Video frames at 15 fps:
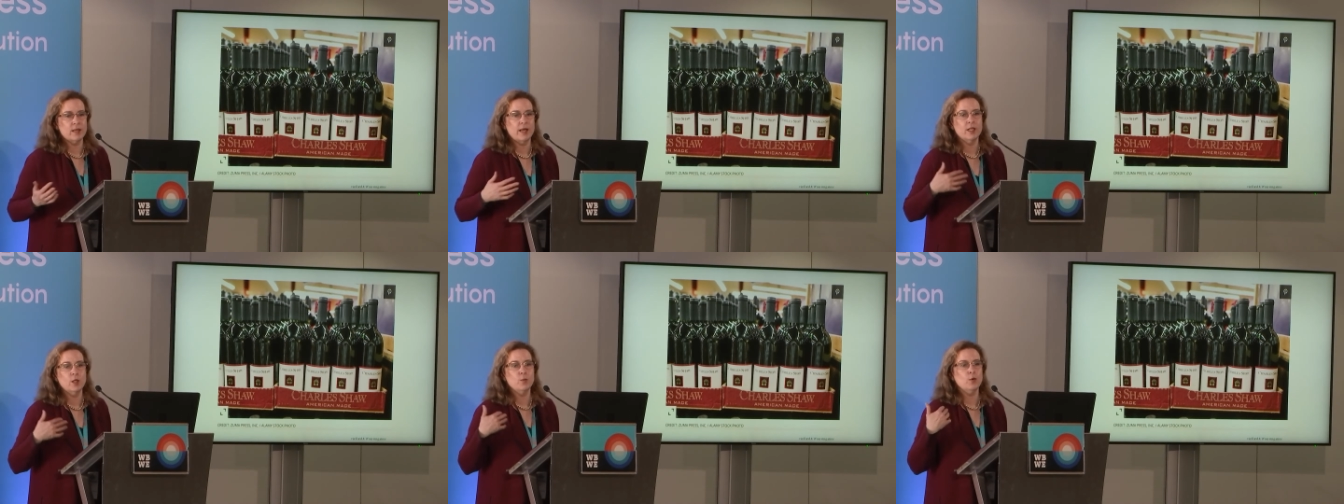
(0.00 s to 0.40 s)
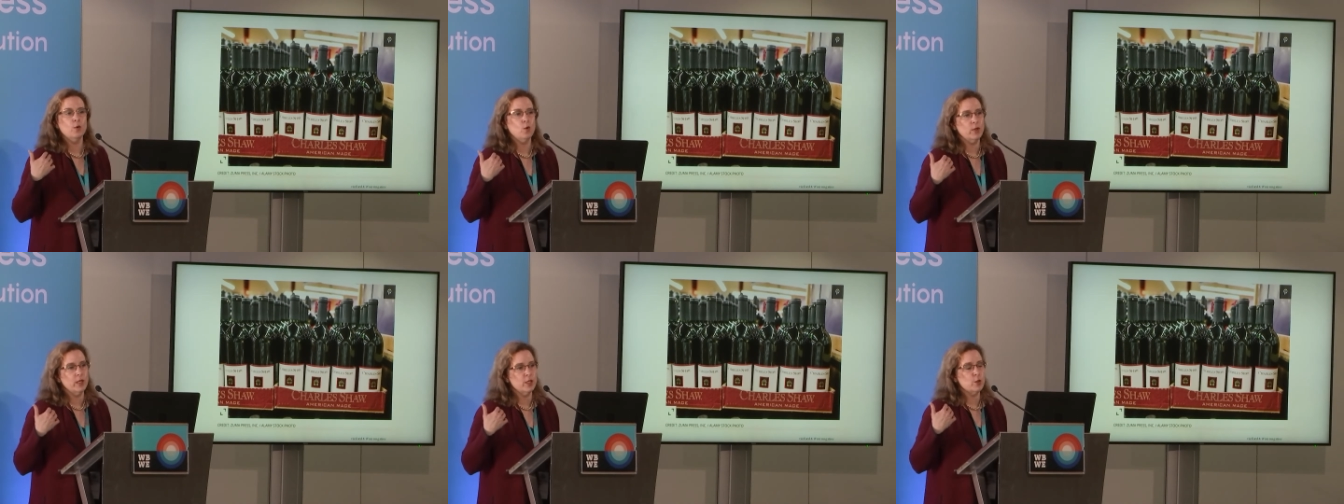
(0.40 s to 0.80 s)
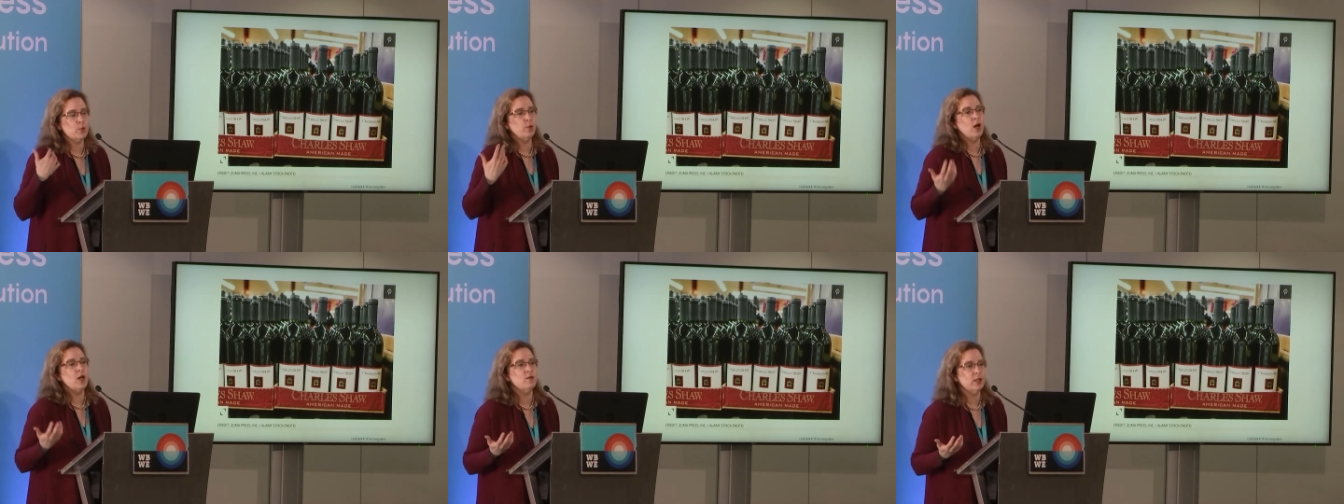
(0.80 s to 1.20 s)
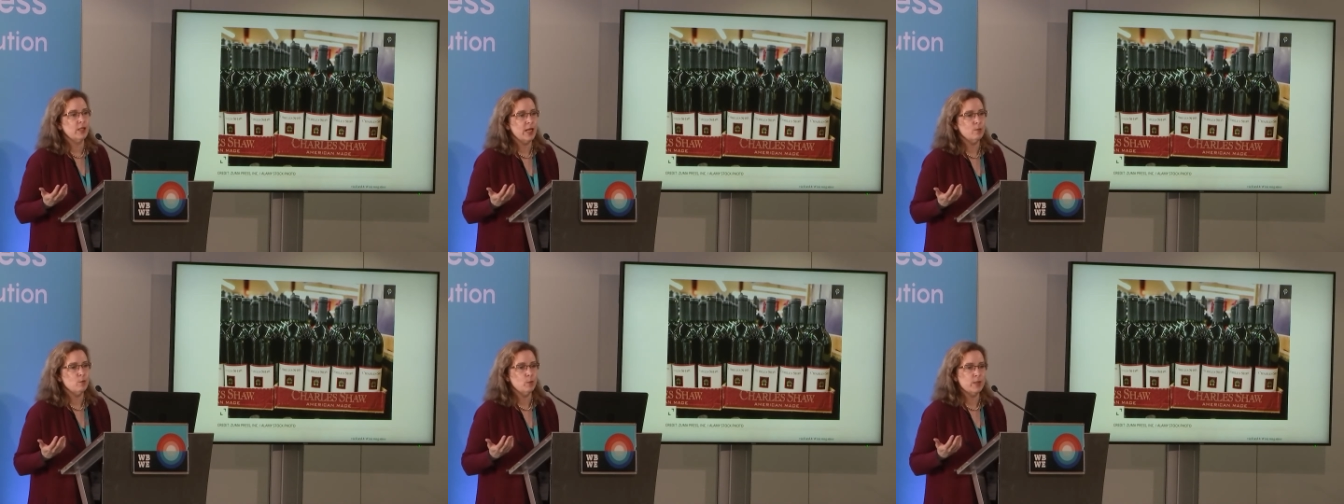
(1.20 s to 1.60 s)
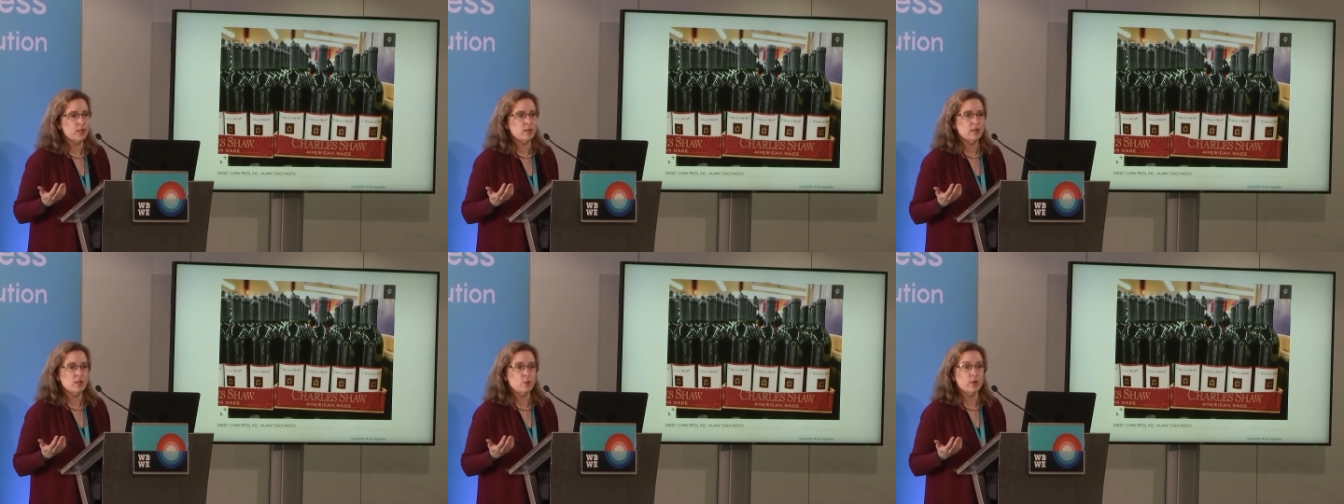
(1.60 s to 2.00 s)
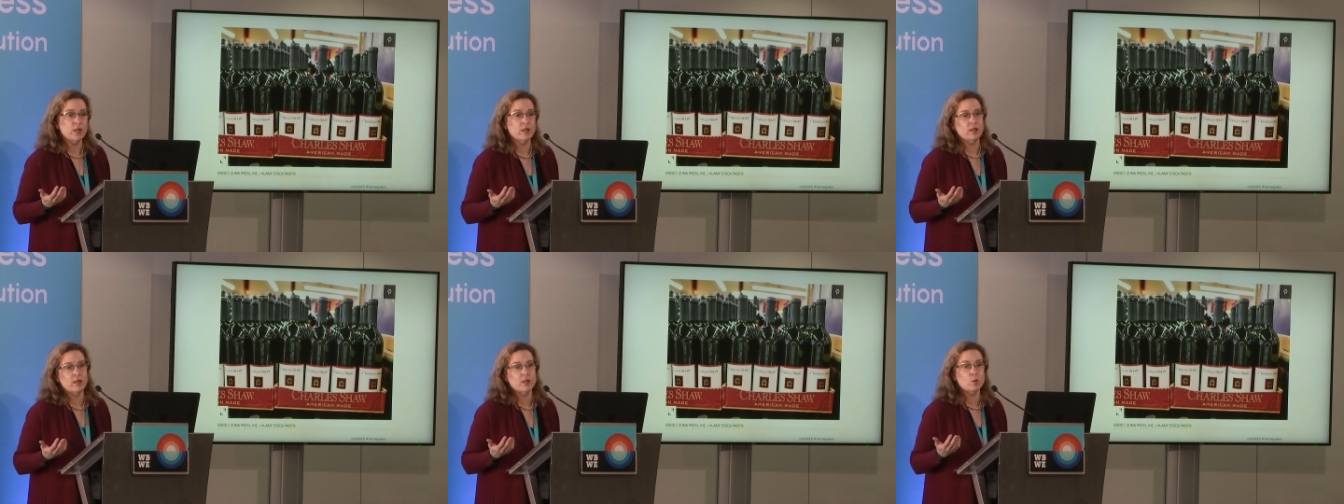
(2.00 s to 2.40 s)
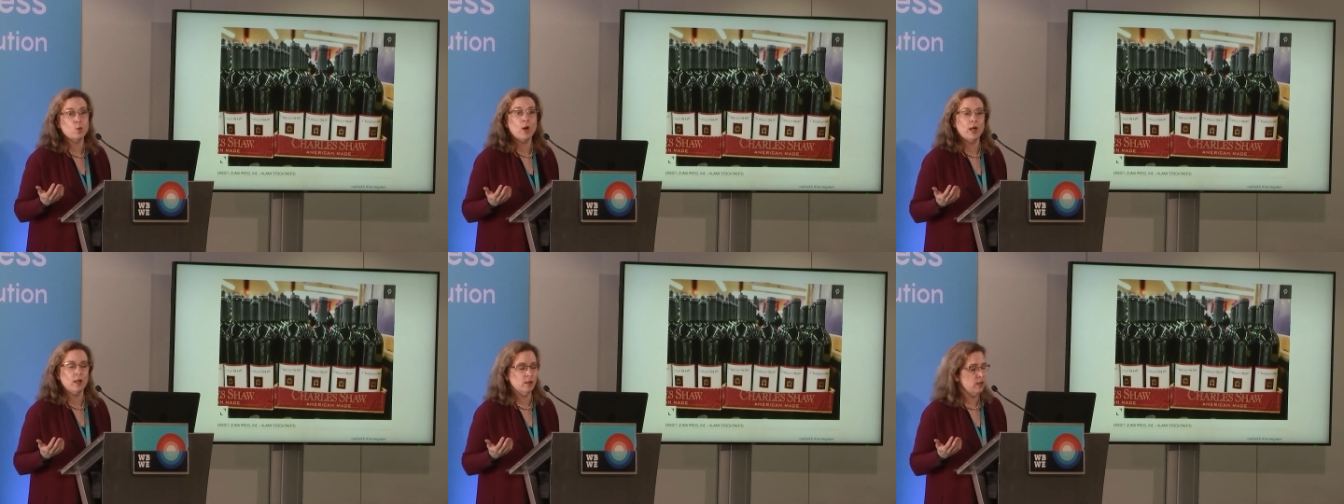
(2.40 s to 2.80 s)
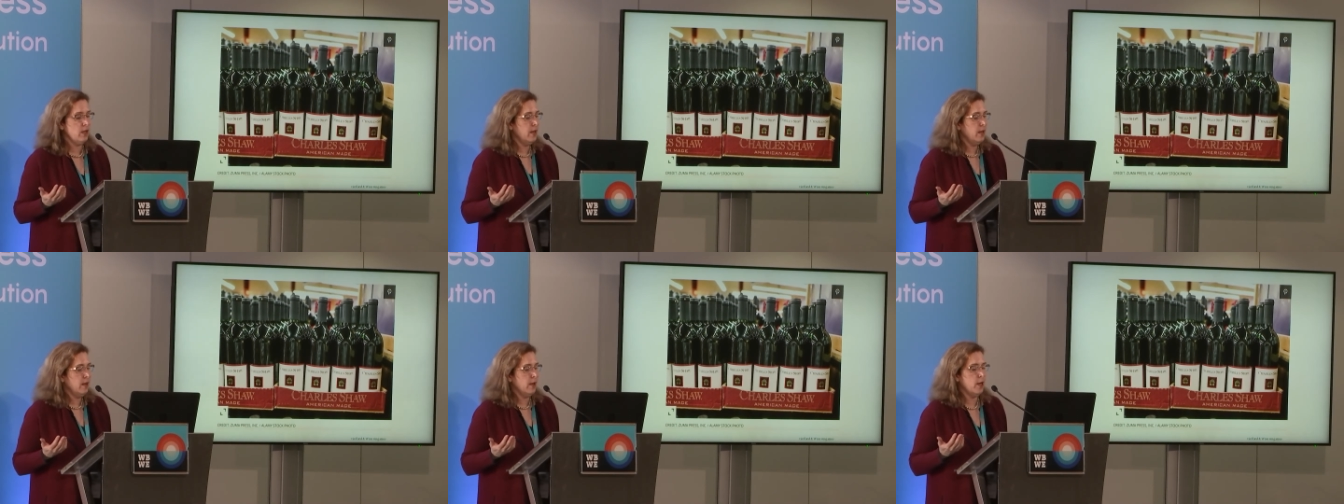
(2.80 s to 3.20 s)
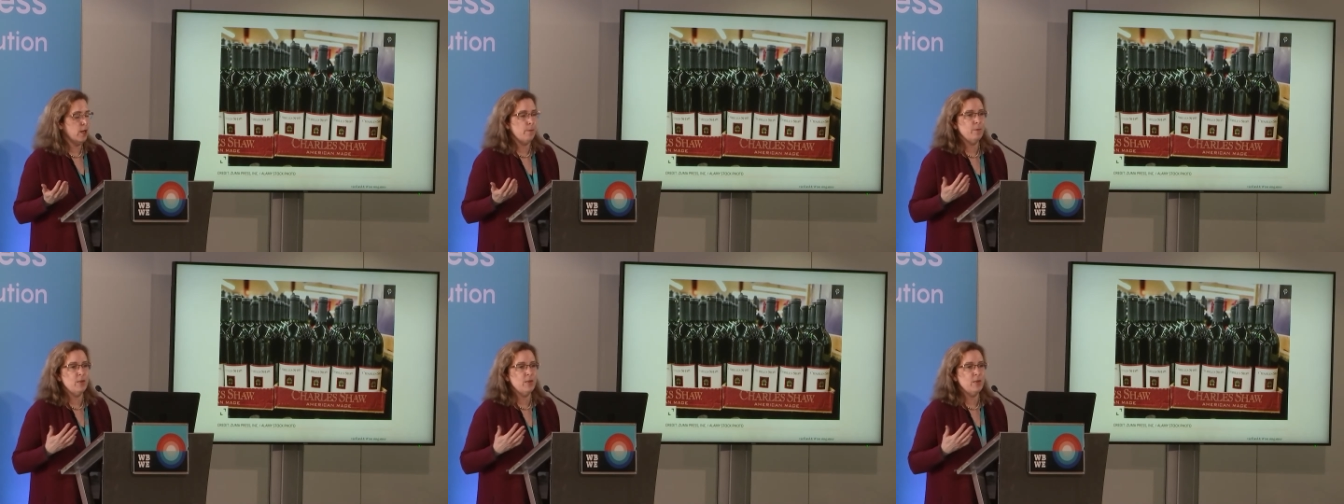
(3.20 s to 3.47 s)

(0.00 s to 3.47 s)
and it brought its private label business with it as well. Um,